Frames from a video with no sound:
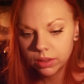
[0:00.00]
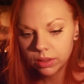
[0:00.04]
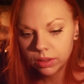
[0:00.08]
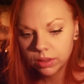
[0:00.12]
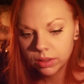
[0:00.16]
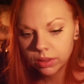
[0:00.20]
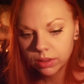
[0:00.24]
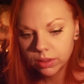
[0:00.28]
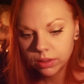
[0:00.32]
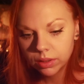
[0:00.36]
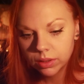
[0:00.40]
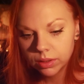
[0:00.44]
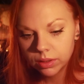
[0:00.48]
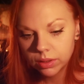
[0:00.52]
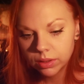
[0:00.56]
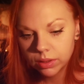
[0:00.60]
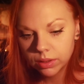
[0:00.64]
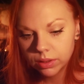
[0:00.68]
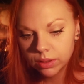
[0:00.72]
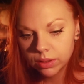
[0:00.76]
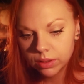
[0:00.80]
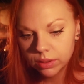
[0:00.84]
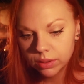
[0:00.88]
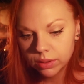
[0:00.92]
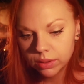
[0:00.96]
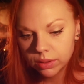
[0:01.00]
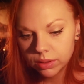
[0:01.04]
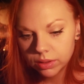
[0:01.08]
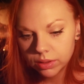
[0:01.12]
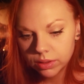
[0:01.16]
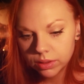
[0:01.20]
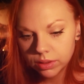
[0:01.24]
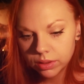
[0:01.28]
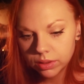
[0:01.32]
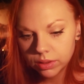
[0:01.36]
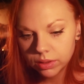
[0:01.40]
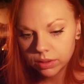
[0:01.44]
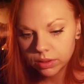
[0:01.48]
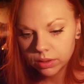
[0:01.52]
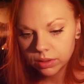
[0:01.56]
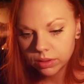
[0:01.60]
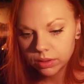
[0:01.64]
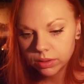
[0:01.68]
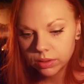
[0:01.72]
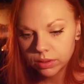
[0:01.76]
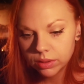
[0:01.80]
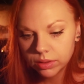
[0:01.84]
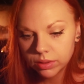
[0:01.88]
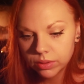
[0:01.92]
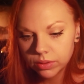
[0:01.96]

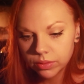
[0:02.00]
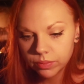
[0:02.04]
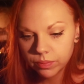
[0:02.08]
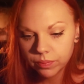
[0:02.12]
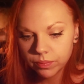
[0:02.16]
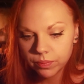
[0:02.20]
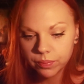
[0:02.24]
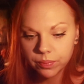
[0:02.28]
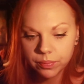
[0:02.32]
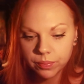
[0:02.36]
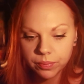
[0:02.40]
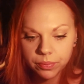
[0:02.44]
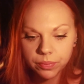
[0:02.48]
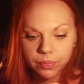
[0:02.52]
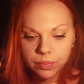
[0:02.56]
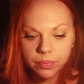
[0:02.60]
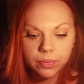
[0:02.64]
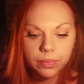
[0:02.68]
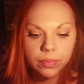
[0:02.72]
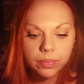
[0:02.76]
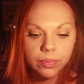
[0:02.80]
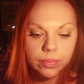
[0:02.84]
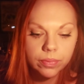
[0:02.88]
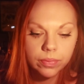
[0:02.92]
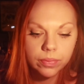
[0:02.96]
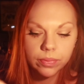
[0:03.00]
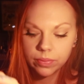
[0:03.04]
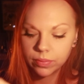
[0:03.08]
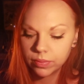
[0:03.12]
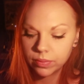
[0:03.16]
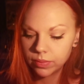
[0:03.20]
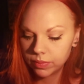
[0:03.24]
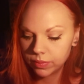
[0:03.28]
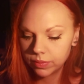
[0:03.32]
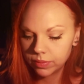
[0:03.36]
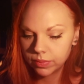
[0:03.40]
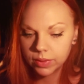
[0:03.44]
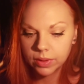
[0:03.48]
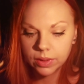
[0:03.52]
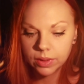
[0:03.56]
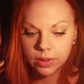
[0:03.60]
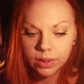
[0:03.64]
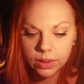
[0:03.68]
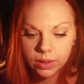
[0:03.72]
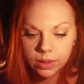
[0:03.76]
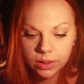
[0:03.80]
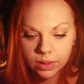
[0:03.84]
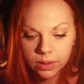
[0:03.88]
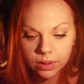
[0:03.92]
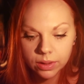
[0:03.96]

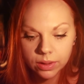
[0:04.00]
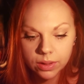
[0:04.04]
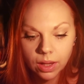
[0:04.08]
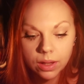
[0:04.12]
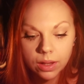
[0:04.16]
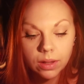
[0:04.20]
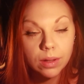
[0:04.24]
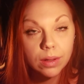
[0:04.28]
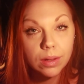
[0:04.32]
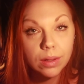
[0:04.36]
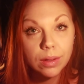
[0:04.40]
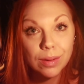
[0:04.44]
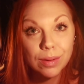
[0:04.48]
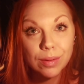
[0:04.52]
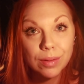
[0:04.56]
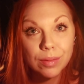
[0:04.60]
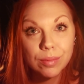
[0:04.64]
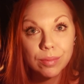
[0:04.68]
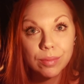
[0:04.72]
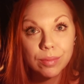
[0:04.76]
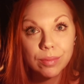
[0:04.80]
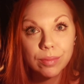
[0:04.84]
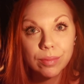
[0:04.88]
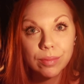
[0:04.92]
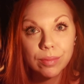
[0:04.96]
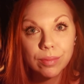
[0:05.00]
(silence)